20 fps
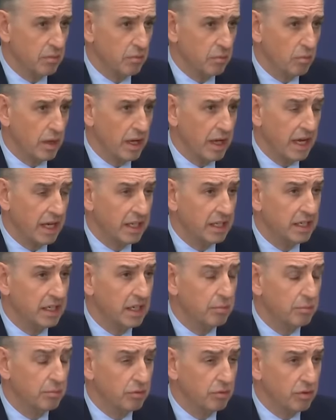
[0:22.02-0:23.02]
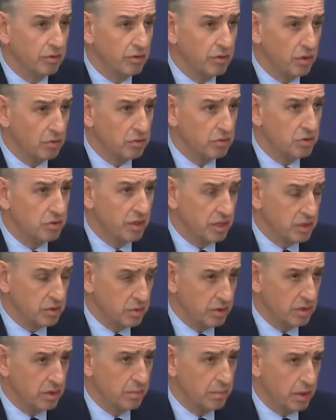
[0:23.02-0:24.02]
We had a number of contracts
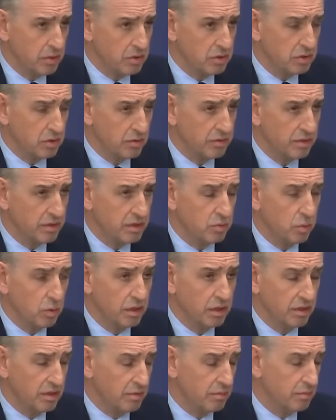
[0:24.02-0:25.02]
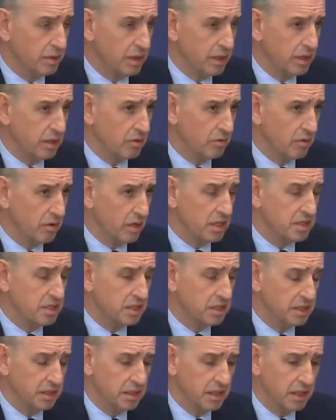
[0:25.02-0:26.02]
with the post office, one of them being
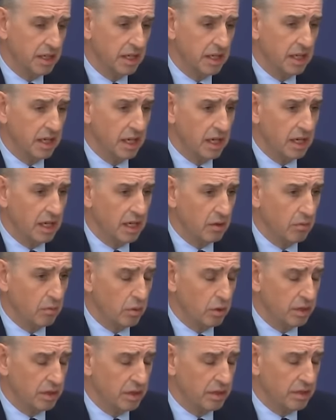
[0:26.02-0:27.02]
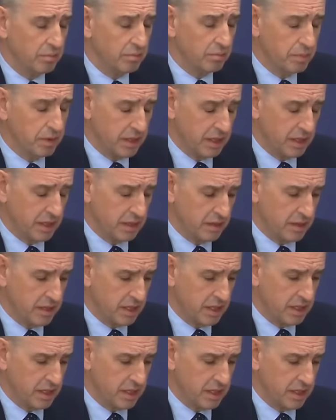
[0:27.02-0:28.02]
Horizon, one of them being
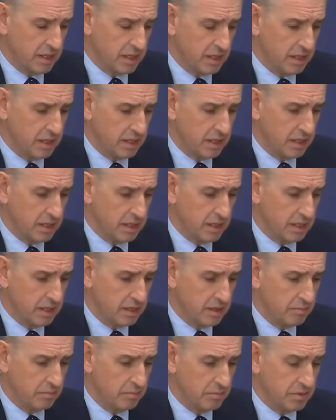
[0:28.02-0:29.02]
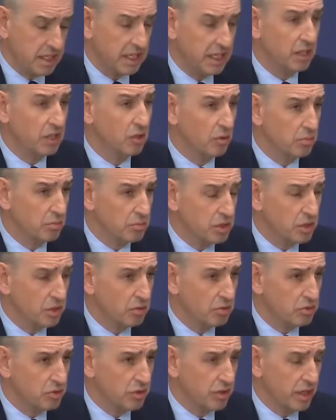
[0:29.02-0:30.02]
the telecoms
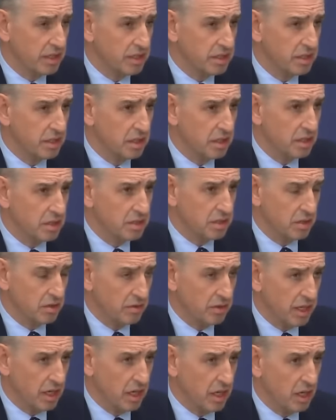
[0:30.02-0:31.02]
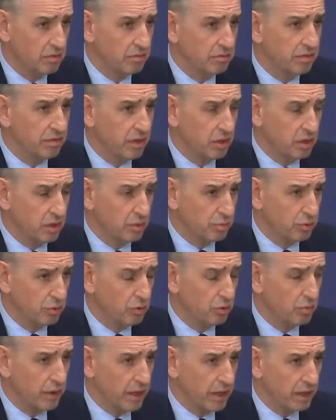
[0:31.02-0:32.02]
contract, so their home phone and
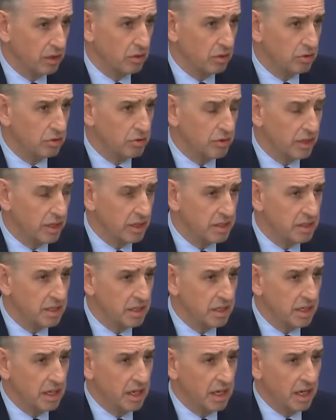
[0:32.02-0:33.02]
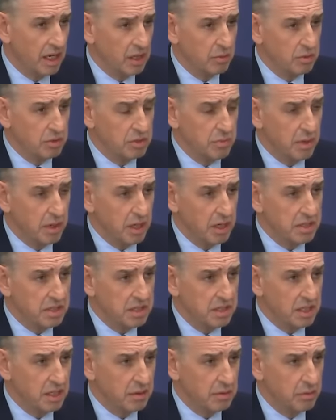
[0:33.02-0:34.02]
broadband contract. And it was my
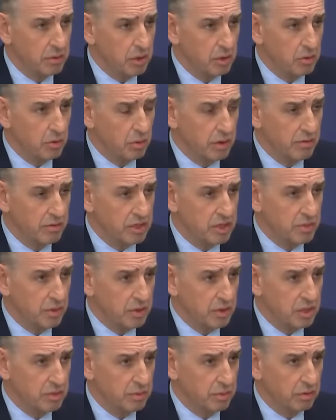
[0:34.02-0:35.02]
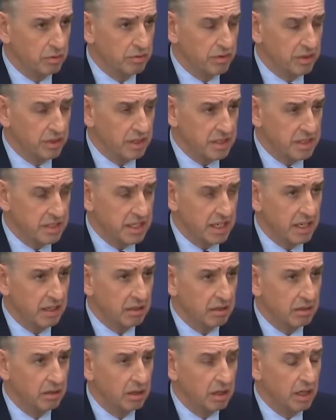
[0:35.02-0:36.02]
team who were responsible for the
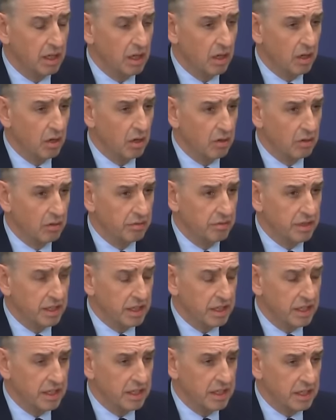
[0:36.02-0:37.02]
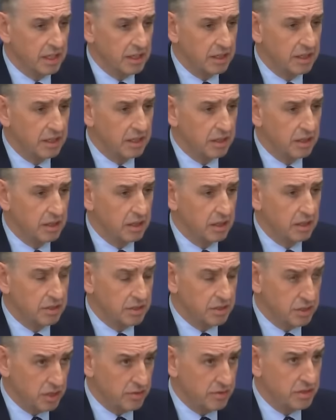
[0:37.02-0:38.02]
sale of the
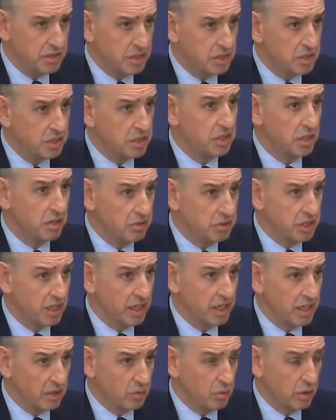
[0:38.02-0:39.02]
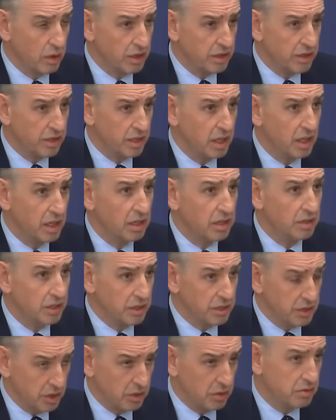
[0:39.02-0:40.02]
services associated with
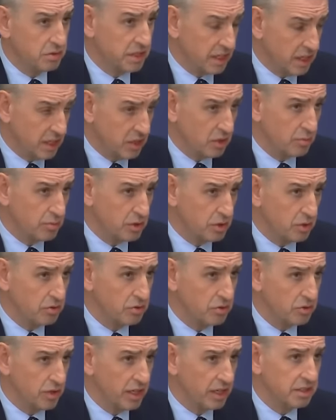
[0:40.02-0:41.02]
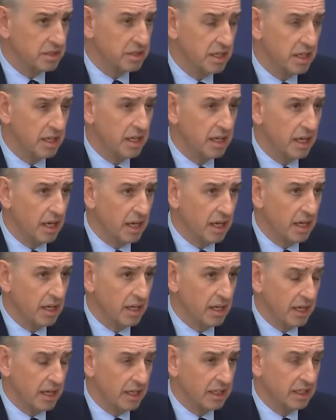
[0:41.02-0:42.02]
the new telecoms contract,
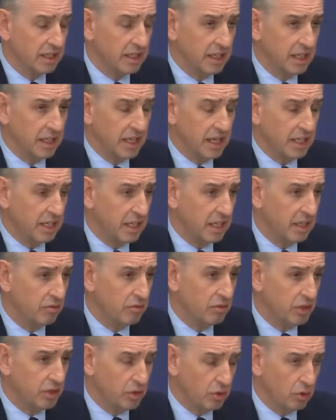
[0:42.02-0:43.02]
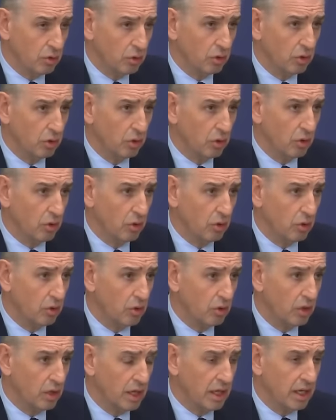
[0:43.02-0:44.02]
and clearly any renewal
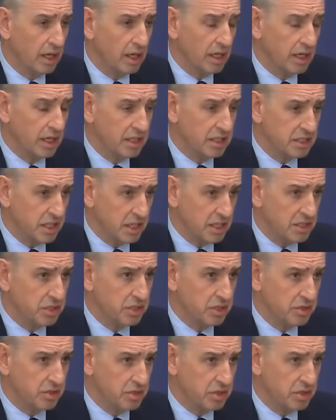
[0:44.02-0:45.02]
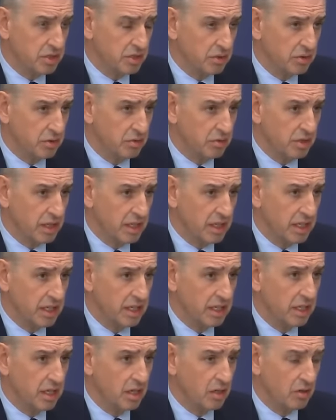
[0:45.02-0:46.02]
or extension to
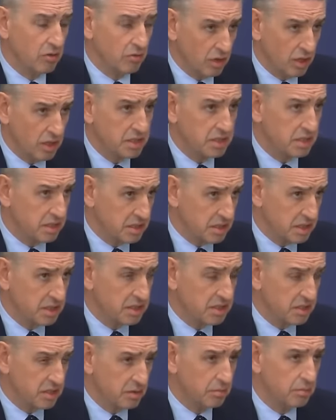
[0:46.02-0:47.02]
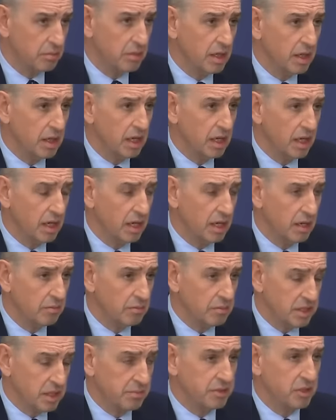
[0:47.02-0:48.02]
the Horizon system
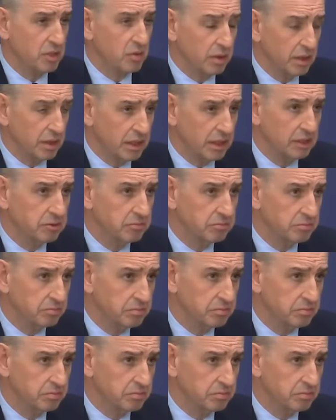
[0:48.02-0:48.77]
subsequently.